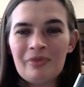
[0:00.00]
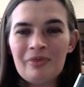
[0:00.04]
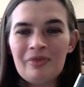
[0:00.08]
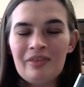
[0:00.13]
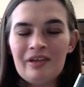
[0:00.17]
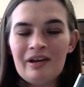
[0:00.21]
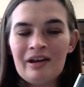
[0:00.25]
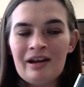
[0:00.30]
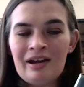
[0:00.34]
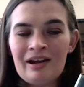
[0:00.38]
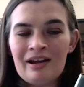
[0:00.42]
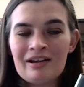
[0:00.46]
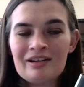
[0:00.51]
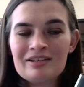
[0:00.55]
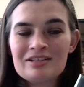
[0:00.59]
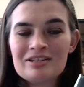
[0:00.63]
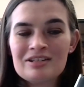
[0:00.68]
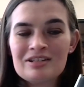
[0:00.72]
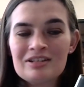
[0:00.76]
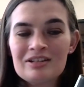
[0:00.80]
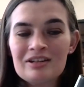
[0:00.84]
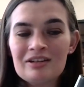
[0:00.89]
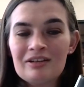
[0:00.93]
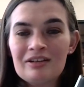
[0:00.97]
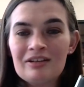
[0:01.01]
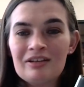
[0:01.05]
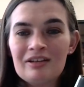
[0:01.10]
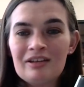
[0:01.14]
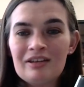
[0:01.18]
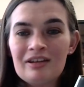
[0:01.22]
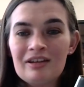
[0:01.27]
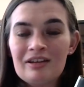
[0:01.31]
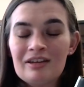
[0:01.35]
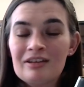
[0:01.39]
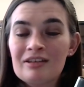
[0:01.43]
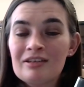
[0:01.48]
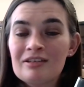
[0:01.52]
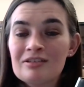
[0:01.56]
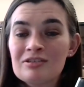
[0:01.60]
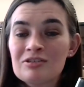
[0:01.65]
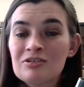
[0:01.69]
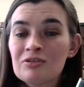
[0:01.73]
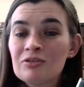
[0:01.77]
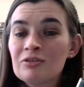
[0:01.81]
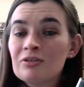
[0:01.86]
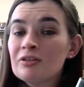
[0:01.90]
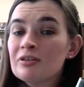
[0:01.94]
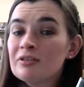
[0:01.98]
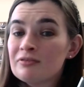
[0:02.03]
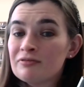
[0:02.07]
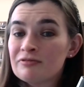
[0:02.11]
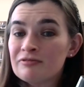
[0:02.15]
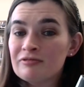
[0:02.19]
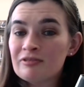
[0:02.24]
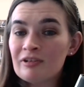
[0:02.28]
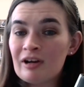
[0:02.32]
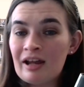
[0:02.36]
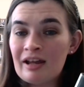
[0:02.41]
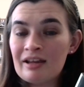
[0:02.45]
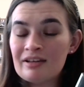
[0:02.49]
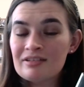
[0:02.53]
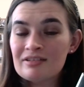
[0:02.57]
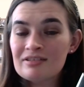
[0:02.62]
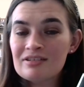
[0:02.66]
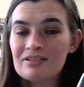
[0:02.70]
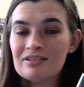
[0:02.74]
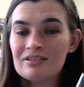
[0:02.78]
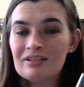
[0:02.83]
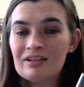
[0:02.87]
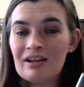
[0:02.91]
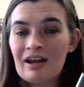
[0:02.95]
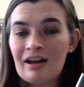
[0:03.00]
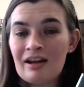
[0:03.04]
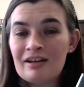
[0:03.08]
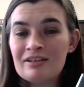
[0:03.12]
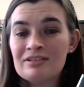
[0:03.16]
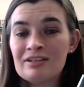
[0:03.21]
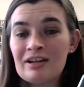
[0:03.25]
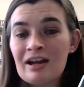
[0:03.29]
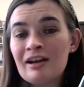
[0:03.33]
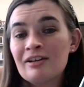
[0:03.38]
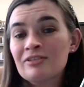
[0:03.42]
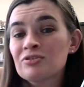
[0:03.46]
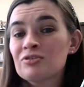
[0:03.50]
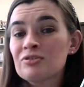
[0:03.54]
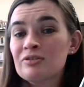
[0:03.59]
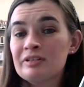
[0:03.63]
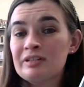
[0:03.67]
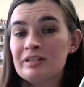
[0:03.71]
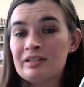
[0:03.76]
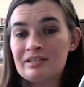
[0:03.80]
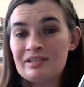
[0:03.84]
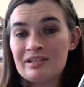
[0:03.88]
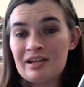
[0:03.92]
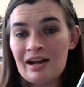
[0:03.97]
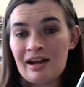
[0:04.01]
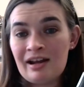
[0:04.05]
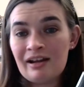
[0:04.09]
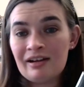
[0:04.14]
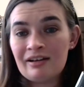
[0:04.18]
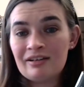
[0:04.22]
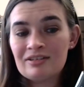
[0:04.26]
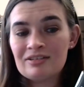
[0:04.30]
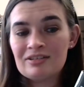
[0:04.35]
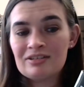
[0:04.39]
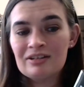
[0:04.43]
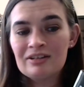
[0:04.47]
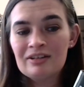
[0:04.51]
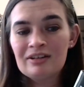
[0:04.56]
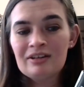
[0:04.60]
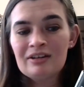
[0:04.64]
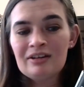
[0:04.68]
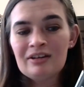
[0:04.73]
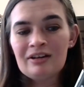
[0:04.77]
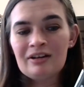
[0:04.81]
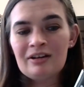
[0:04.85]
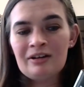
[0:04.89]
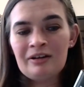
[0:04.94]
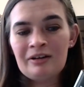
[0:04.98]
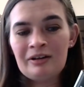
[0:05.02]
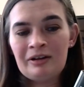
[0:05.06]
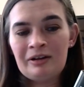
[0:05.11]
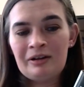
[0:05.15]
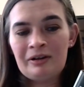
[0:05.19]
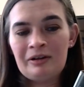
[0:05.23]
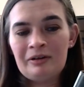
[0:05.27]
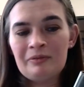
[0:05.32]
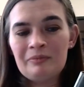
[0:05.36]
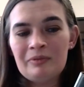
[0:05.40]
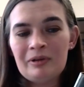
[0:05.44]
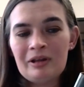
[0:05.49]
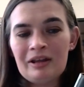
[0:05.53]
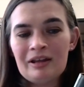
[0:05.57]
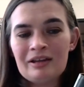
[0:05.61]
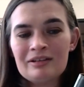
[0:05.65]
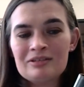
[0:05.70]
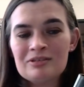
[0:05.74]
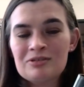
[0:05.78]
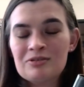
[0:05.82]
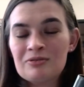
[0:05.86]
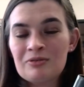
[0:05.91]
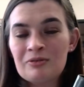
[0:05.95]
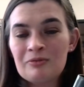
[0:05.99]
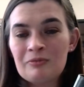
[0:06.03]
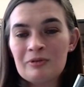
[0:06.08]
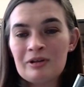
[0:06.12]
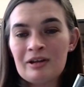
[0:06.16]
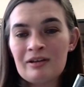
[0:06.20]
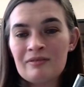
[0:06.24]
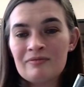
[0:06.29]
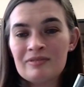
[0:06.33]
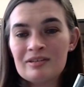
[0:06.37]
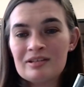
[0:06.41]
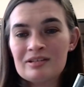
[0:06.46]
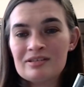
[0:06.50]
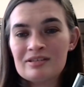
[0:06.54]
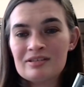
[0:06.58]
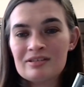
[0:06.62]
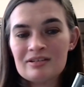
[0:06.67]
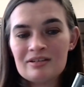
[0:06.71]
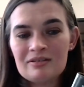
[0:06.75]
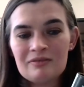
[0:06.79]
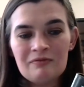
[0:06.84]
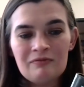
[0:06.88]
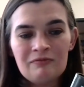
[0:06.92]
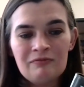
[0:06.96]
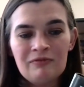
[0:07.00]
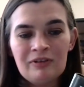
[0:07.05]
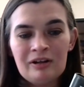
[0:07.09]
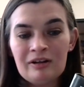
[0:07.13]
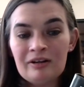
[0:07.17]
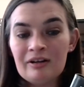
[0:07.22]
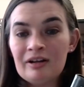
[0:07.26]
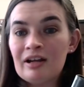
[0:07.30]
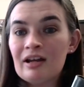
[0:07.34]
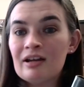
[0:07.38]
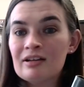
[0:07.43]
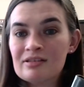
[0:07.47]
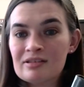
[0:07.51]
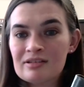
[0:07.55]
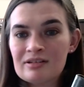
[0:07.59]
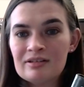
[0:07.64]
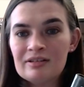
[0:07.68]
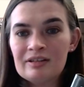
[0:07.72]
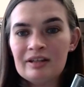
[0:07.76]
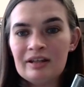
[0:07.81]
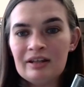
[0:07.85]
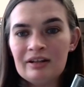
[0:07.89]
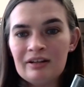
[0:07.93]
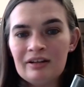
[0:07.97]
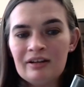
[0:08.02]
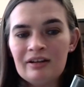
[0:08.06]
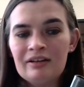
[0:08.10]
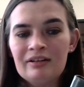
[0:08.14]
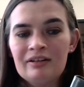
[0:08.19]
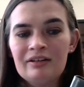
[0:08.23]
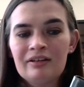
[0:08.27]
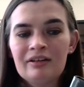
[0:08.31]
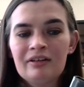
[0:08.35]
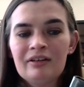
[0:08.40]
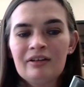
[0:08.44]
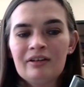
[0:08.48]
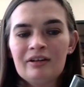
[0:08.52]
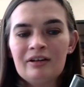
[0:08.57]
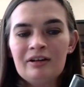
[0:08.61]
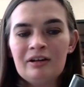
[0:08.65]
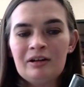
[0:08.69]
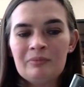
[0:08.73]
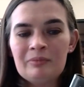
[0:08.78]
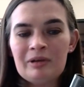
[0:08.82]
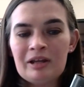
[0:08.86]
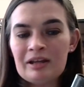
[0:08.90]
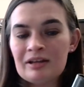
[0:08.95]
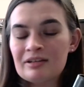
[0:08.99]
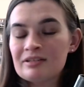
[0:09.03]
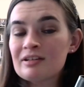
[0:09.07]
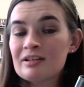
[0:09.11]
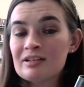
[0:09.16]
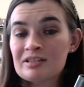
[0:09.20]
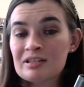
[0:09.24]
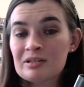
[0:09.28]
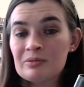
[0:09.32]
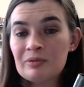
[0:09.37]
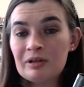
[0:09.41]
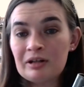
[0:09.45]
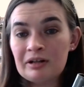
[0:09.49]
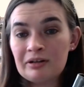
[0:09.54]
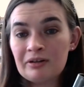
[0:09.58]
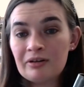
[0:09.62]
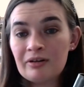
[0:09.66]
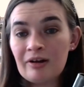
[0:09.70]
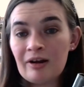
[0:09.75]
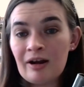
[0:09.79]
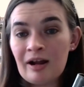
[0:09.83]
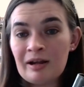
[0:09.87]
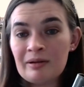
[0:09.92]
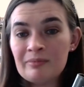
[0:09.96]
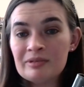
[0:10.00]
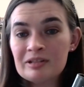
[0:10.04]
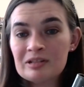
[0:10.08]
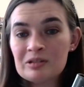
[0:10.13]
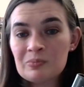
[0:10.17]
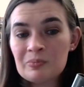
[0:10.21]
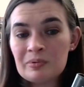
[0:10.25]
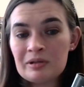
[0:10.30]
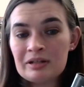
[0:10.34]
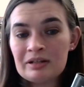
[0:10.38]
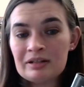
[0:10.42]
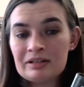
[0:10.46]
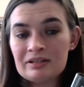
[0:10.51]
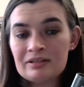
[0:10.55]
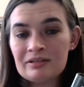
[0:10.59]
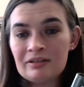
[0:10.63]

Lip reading: that his good friend is actually attacked. And so we have this very escalated anti-Semitic crime that's been